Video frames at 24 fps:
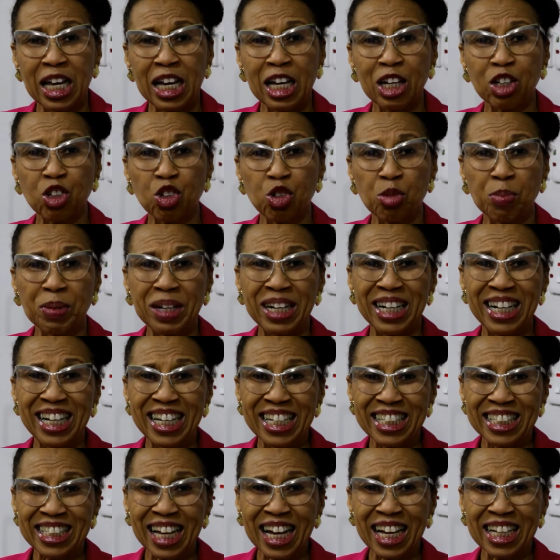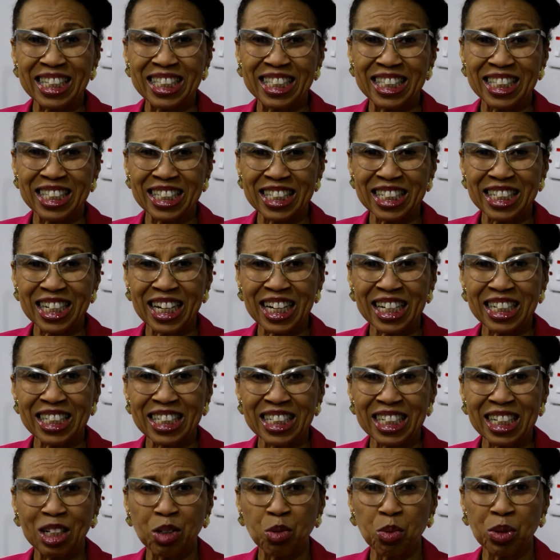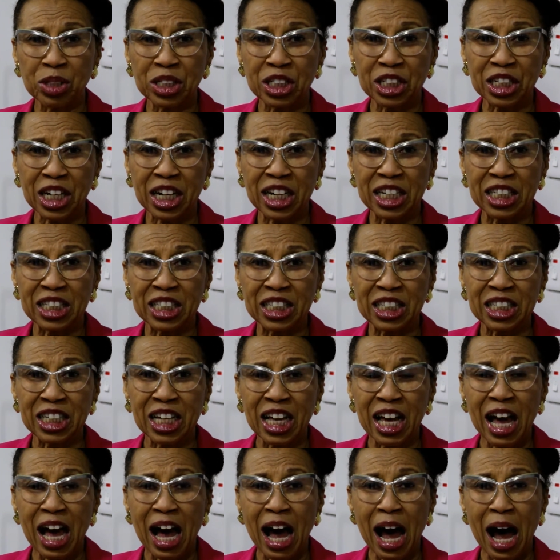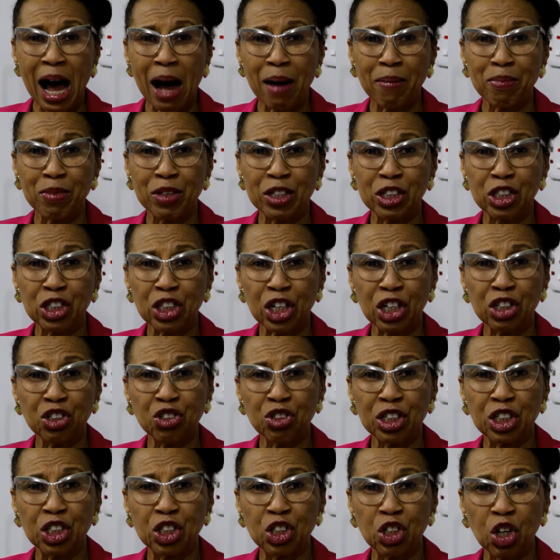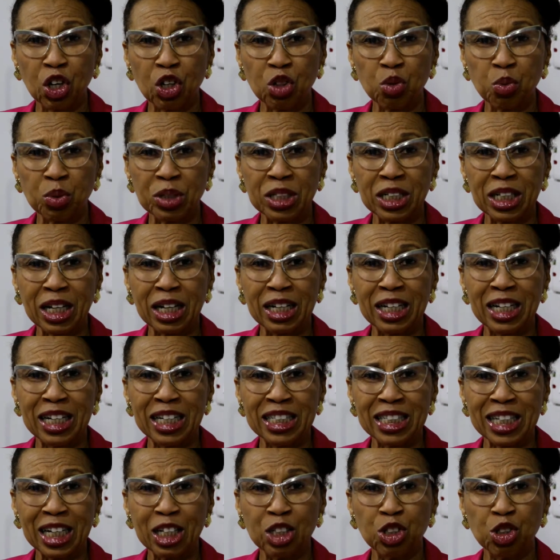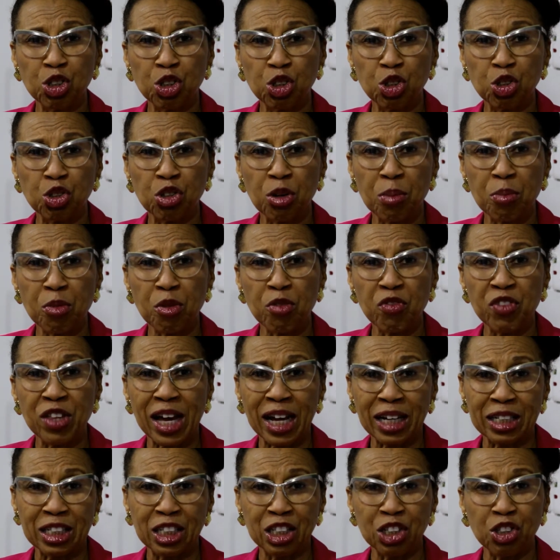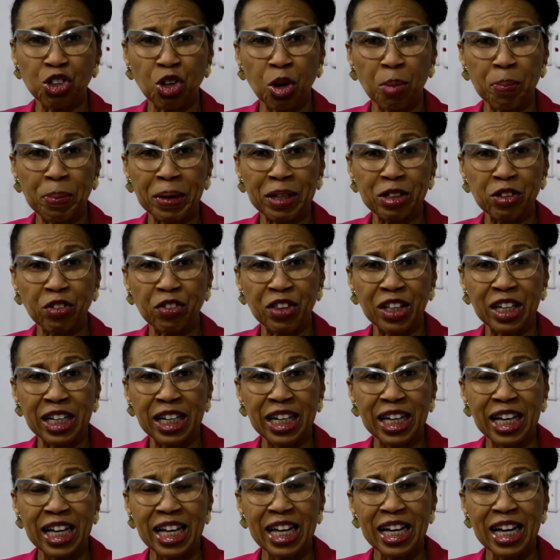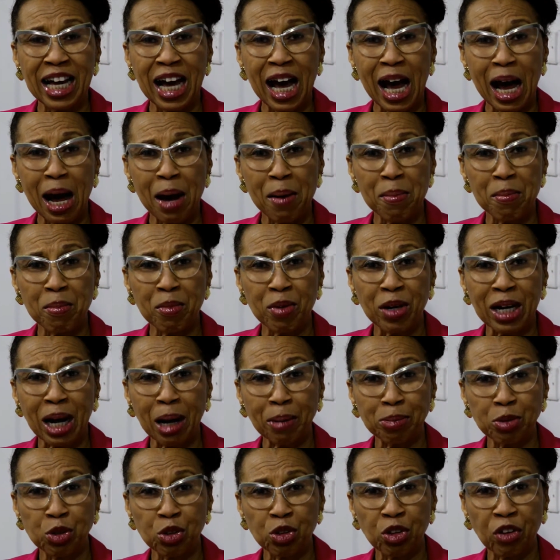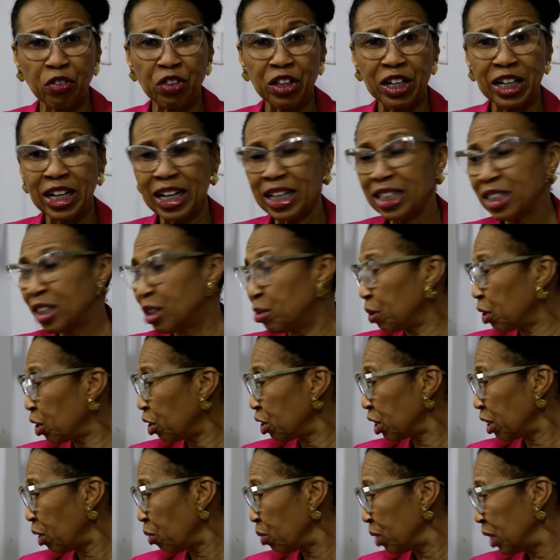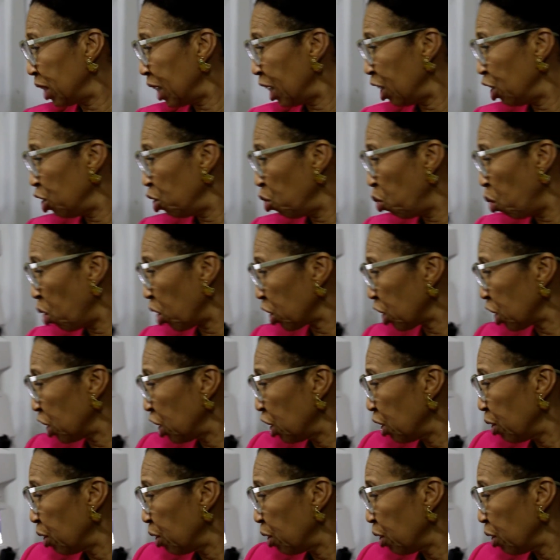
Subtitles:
It could be laser assisted, in which case the surgery is done with a laser used to remove the anterior part of the capsule of the lens, because I will tell you what,